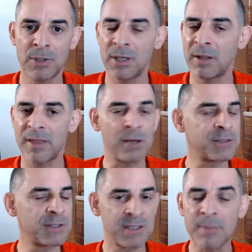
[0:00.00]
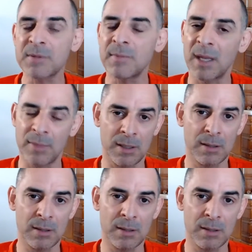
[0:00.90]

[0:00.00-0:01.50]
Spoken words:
need 1,000 steps maybe.